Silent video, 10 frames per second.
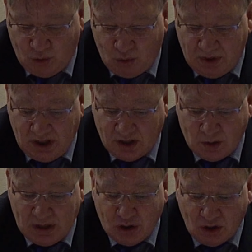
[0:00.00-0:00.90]
to
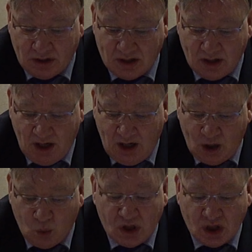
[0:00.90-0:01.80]
European specialists,
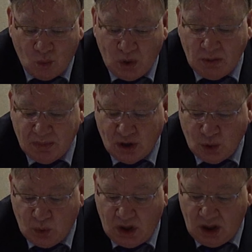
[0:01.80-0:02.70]
which I will be
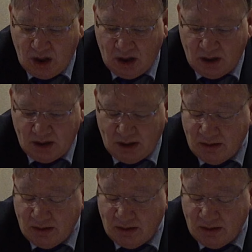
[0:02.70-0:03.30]
doing